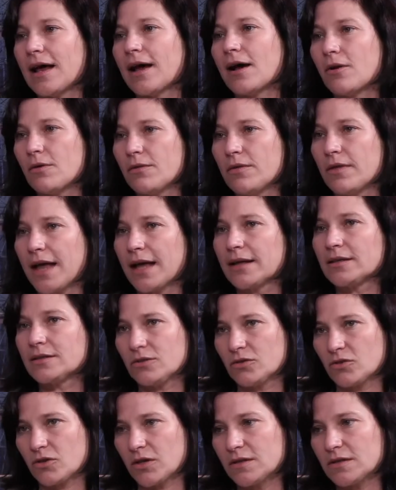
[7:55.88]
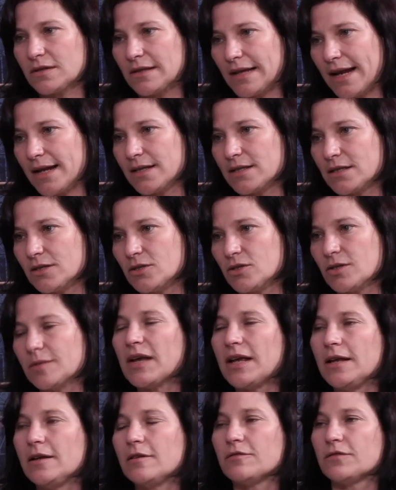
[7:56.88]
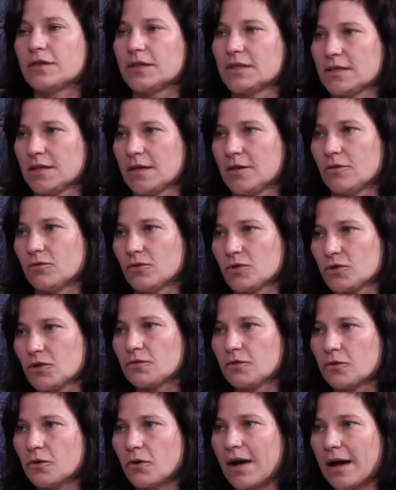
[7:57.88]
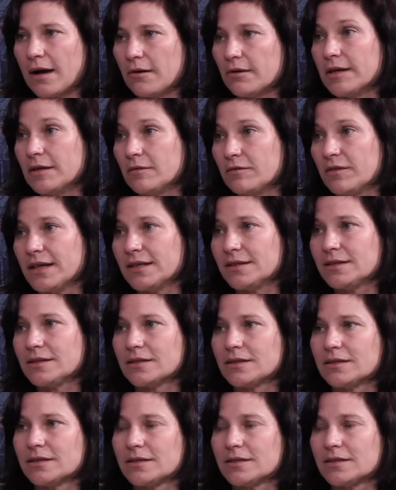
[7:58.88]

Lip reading: that translates into benefits then also for our investors.